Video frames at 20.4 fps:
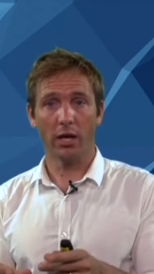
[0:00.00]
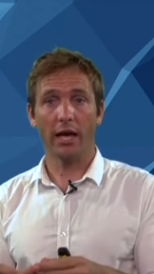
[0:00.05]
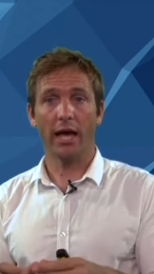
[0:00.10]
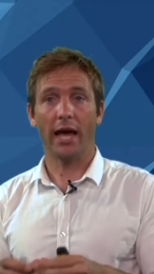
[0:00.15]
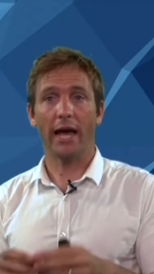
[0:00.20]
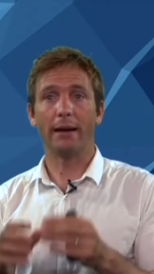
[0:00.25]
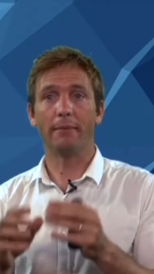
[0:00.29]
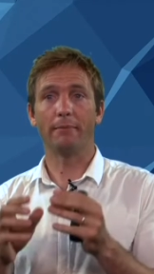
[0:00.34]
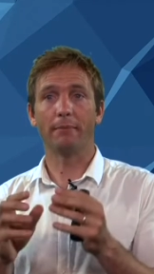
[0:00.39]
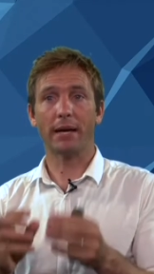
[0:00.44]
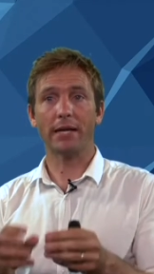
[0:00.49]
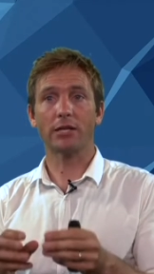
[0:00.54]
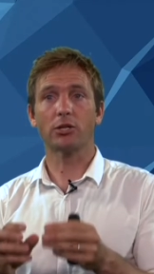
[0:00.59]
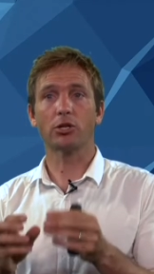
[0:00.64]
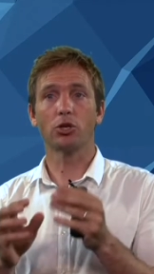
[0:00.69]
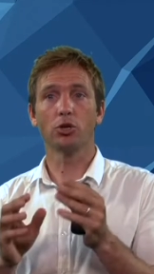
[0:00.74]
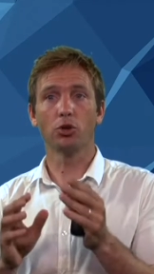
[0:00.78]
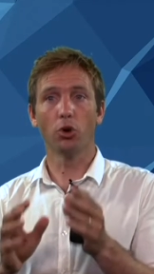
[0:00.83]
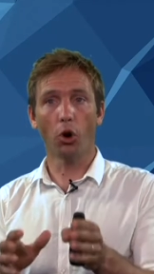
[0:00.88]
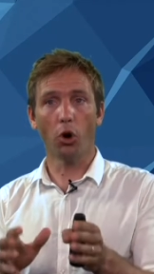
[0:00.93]
and makes
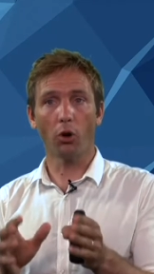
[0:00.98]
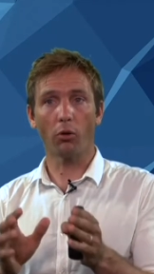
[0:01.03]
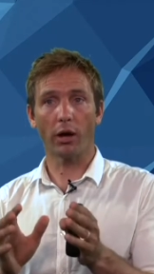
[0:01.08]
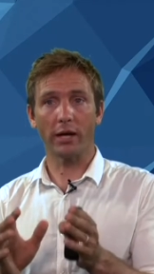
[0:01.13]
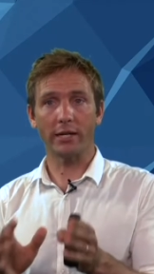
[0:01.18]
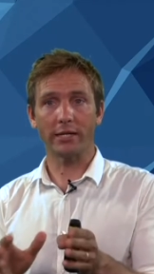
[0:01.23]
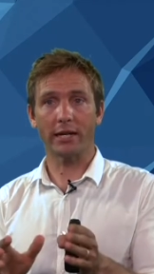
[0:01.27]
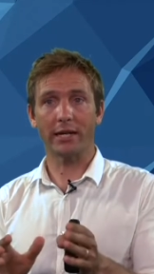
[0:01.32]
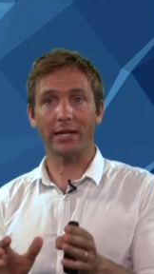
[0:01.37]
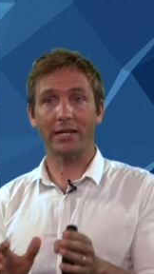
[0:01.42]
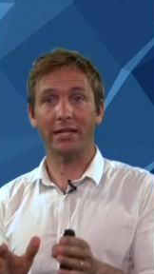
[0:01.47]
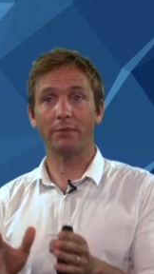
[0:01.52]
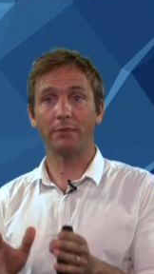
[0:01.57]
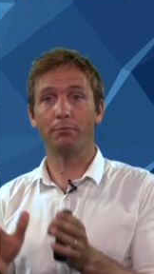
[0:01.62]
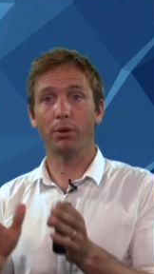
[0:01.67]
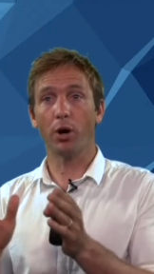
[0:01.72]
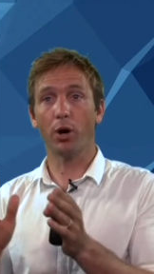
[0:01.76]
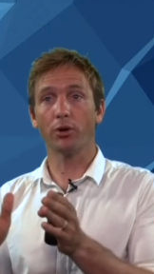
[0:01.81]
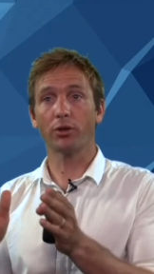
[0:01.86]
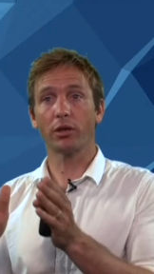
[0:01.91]
your identity
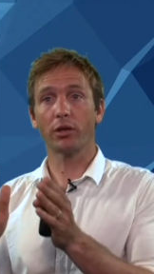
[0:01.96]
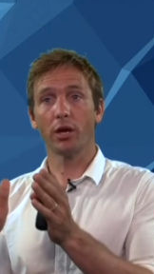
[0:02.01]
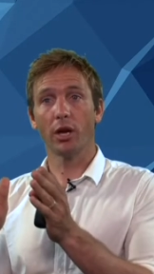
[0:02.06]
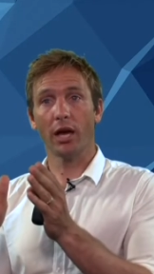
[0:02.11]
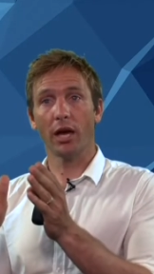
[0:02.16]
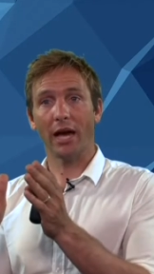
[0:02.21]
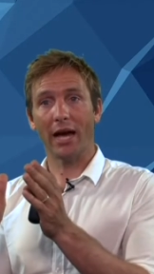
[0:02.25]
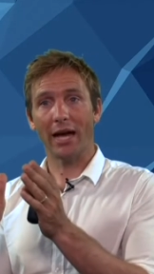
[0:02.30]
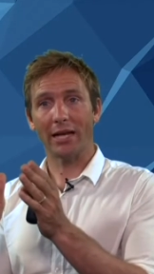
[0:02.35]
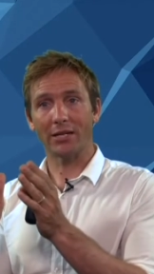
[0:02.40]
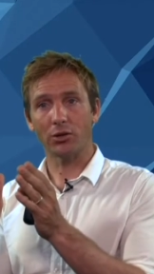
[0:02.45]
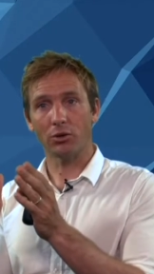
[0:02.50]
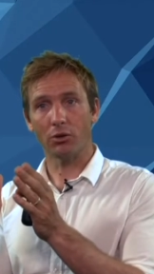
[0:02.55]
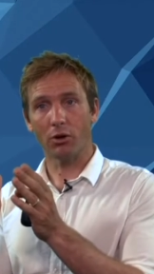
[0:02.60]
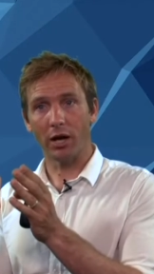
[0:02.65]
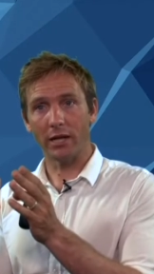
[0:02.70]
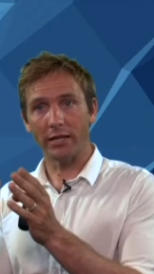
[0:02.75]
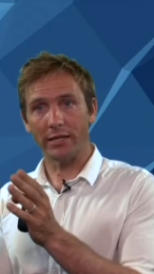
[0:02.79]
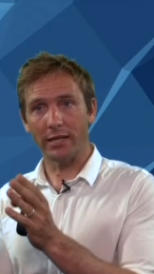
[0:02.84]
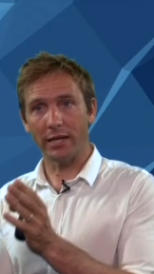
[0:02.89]
both as your
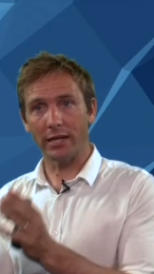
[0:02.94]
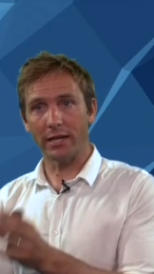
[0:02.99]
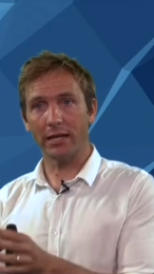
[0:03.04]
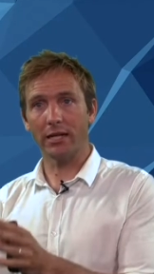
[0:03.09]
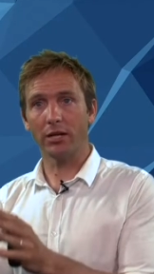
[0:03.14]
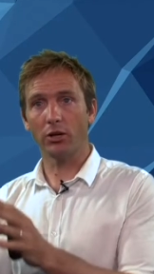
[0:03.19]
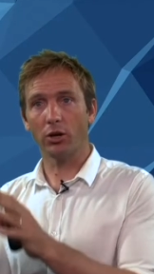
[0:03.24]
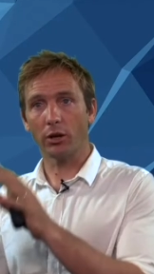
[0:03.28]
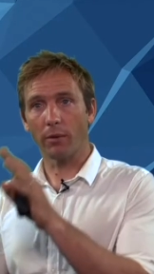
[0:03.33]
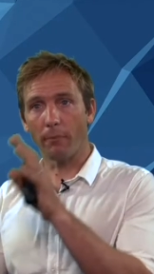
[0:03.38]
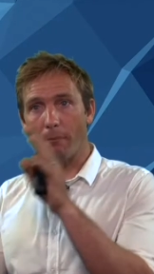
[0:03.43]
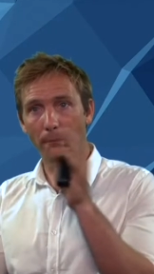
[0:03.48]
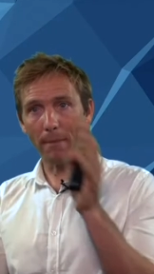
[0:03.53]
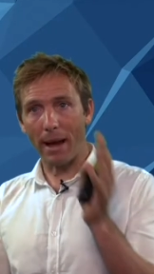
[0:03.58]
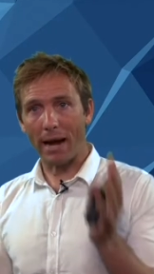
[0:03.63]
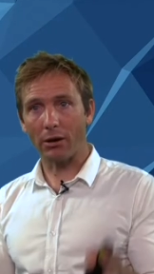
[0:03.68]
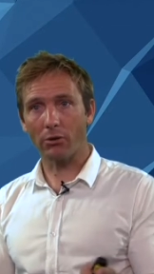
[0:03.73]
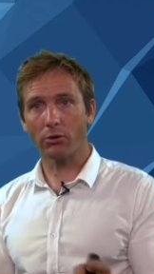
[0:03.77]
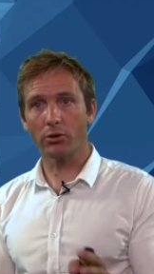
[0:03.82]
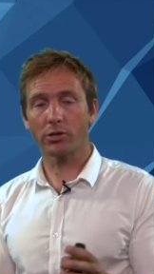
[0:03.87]
identity on a
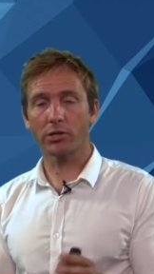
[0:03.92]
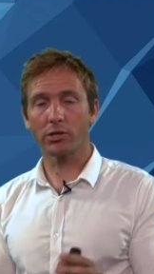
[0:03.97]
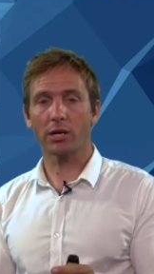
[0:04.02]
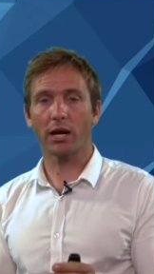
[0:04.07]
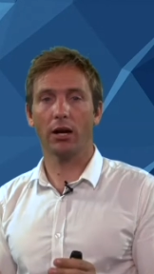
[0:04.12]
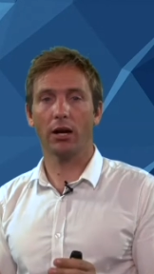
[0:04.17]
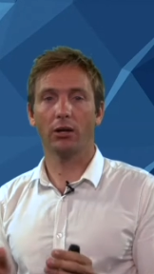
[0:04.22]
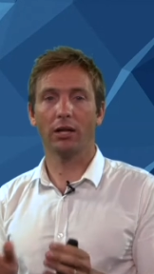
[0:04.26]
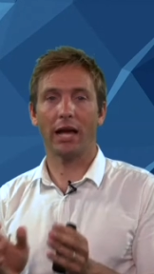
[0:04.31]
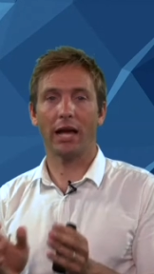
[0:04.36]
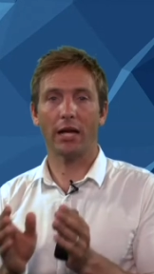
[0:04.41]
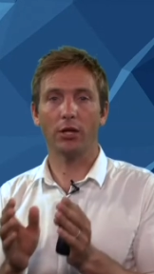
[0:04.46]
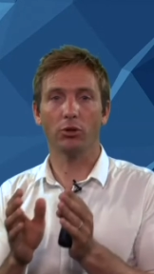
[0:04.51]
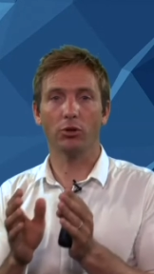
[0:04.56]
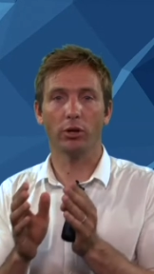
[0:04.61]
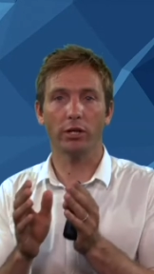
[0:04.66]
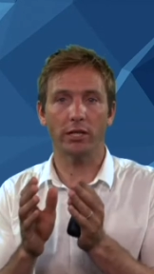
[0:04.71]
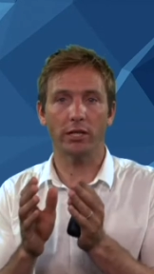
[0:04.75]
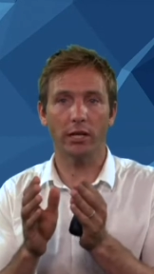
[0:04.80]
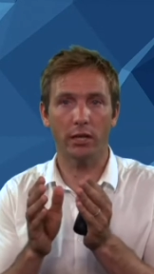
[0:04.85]
macro scale and
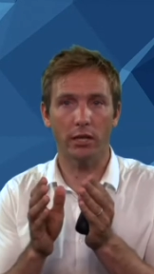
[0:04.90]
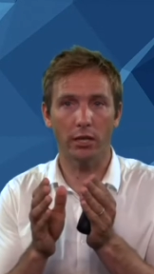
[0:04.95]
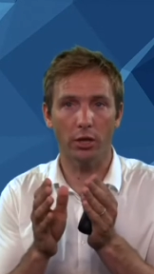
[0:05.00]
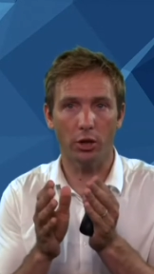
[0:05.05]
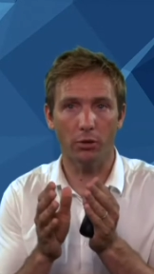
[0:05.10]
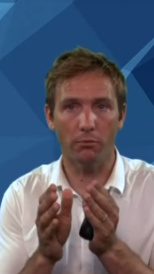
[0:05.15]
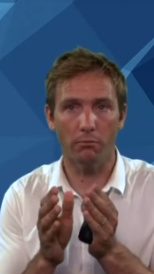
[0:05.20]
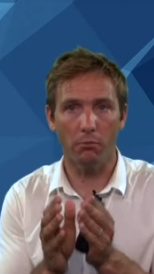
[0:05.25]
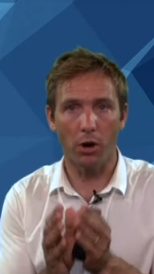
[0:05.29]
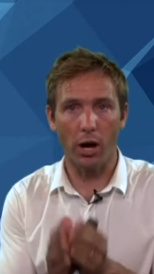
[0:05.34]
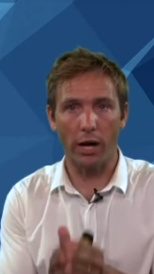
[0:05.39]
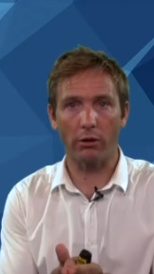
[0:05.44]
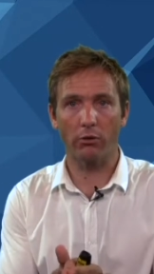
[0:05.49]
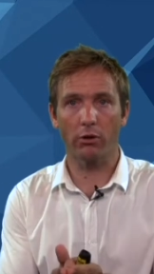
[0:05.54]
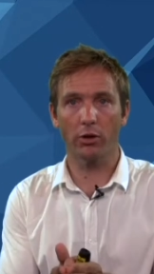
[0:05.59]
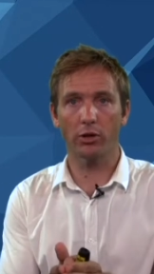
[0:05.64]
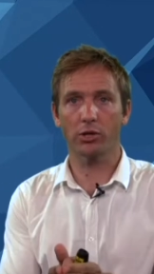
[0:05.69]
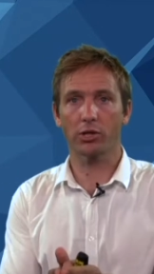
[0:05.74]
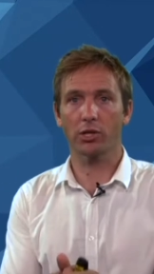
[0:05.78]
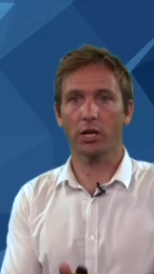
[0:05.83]
your identity on a
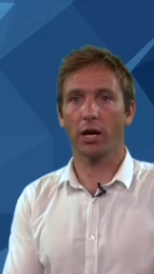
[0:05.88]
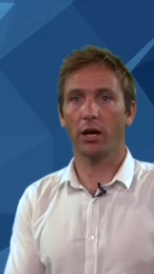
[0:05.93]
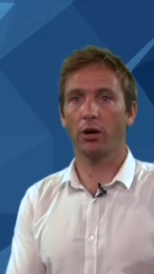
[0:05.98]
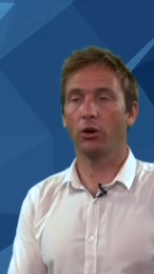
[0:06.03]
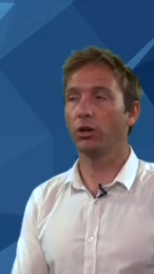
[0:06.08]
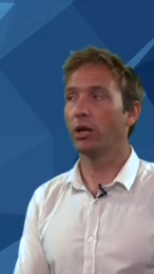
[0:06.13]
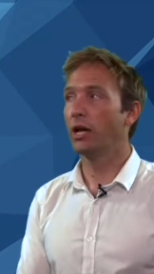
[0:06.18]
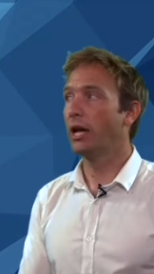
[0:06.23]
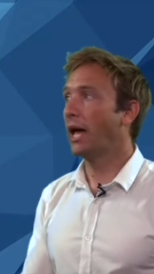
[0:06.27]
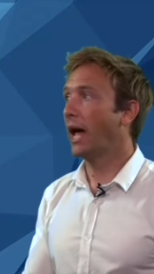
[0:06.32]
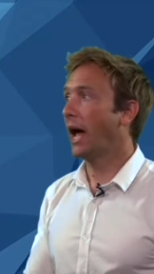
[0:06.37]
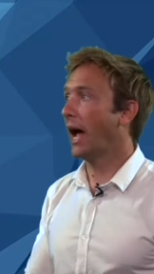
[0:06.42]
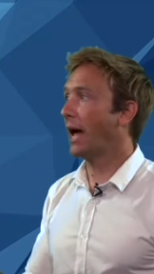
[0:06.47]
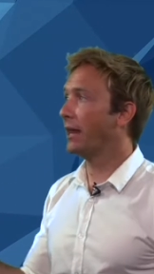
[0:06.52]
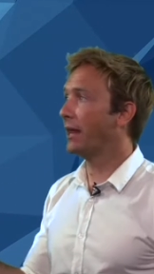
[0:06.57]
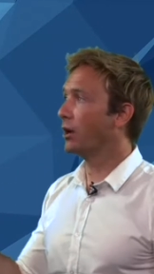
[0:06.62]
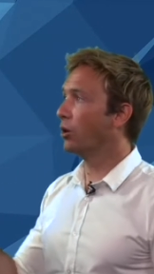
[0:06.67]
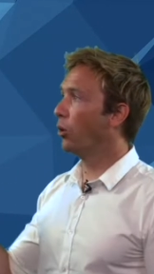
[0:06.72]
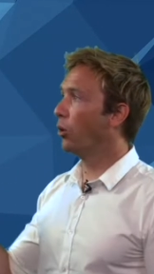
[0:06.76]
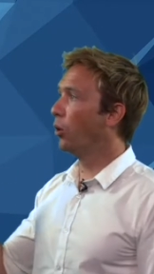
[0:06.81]
micro scale. And
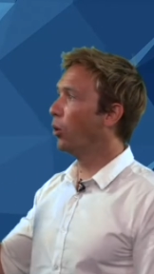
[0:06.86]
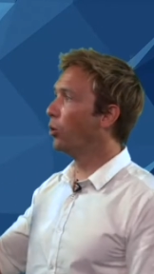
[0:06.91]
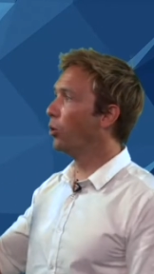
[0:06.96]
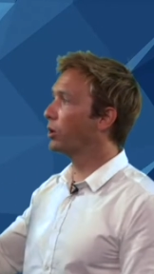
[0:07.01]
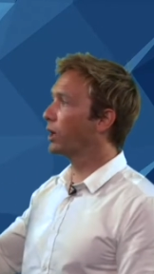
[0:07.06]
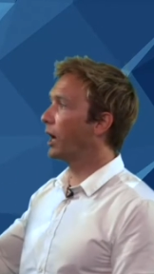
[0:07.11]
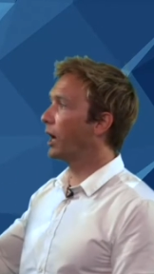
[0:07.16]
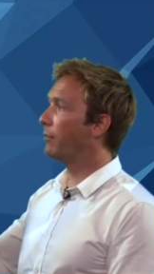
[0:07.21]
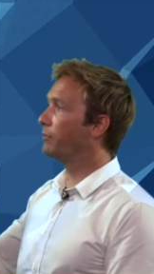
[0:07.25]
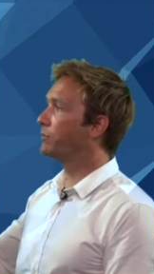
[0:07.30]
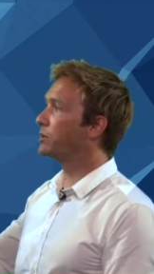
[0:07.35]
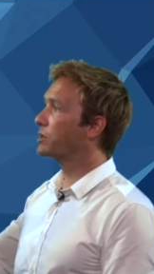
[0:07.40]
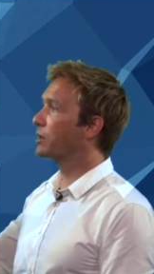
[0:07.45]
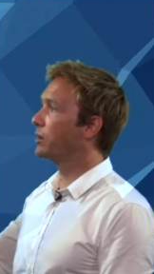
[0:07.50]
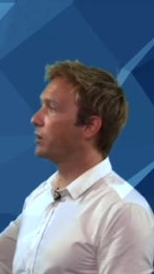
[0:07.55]
it all comes